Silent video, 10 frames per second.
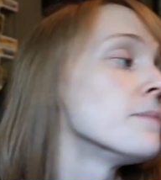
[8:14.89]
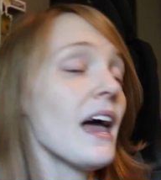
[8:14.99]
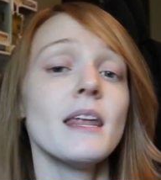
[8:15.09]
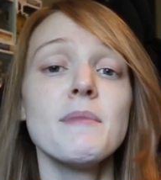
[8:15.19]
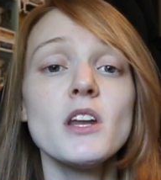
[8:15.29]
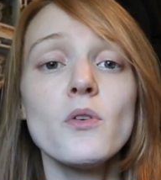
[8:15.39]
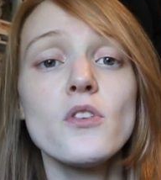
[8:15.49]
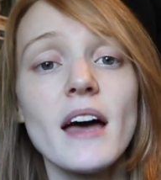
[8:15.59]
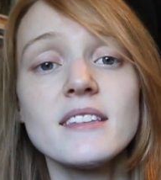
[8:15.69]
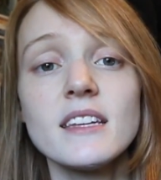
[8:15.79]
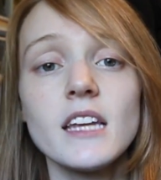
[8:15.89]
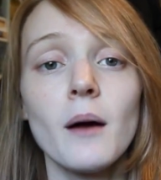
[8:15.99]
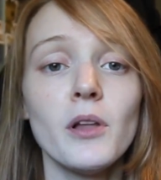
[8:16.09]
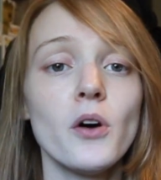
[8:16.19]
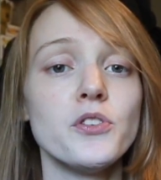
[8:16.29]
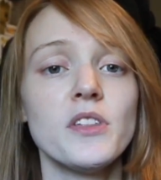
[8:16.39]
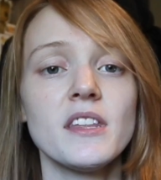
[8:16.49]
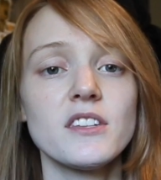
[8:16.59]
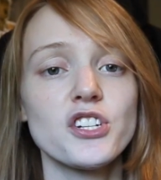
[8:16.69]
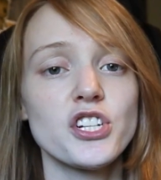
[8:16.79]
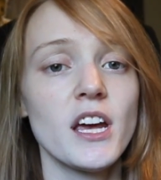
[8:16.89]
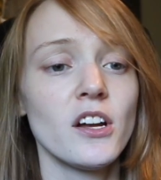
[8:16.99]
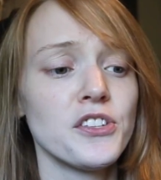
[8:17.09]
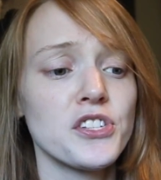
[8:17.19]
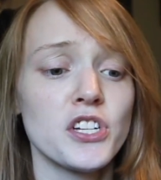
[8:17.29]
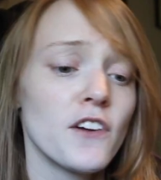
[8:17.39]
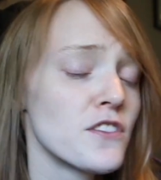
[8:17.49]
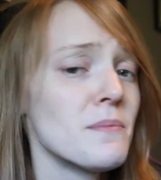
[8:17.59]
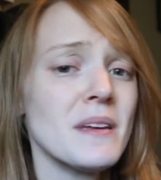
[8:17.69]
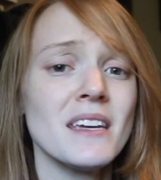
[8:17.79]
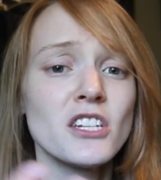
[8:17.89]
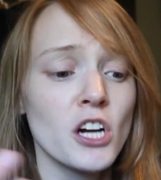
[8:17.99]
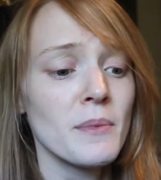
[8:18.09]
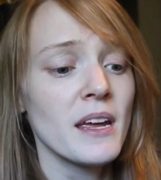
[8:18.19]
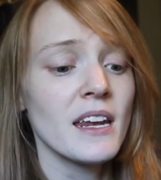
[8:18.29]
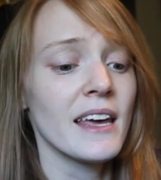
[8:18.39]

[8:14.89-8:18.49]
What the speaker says: Yeah, let me know what you guys think down below. Do you think that his channel deserved to be terminated?